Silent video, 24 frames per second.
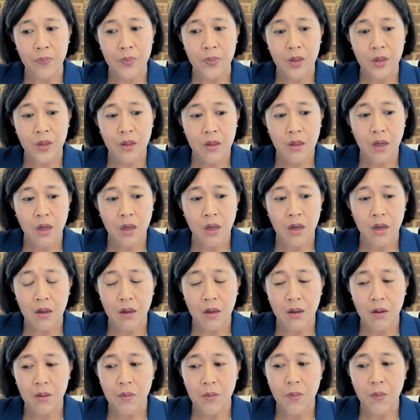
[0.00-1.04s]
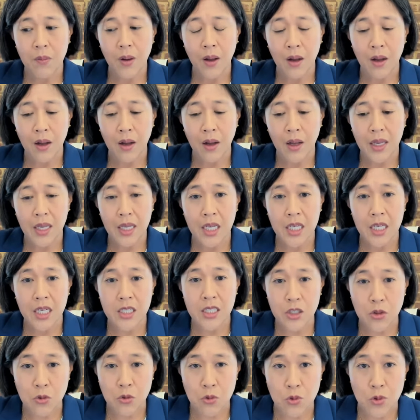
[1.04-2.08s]
uh, uh
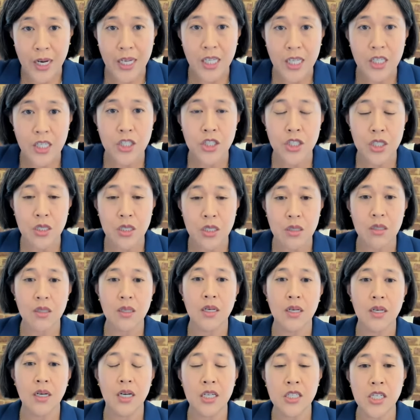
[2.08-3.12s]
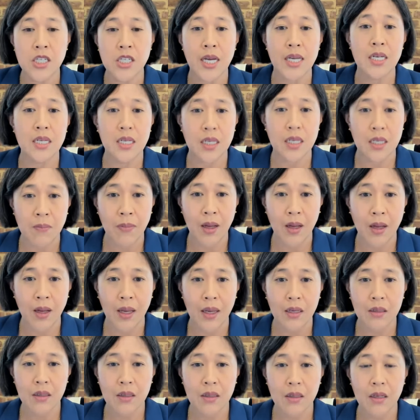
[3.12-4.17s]
integration agenda in mind,
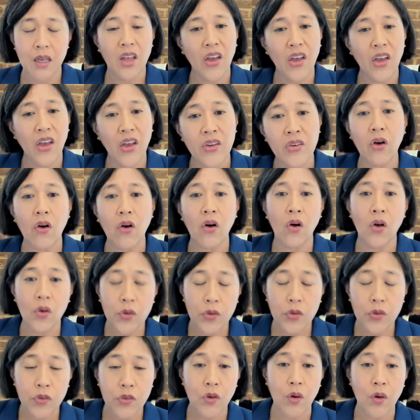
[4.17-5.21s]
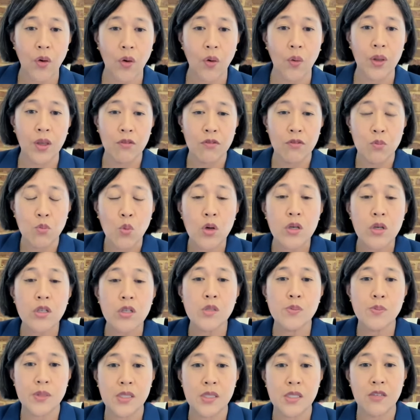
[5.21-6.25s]
and also, even more
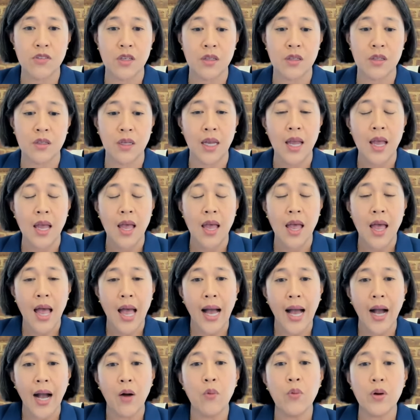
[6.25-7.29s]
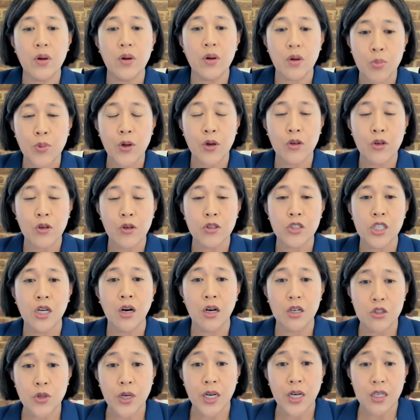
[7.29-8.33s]
specifically, how we're approaching our trade
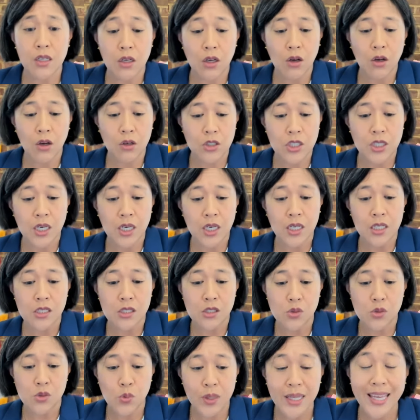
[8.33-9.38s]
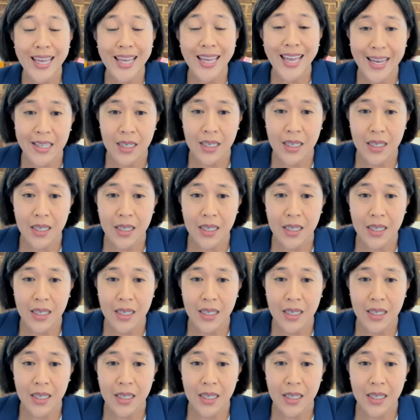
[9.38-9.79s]
negotiations with Kenya.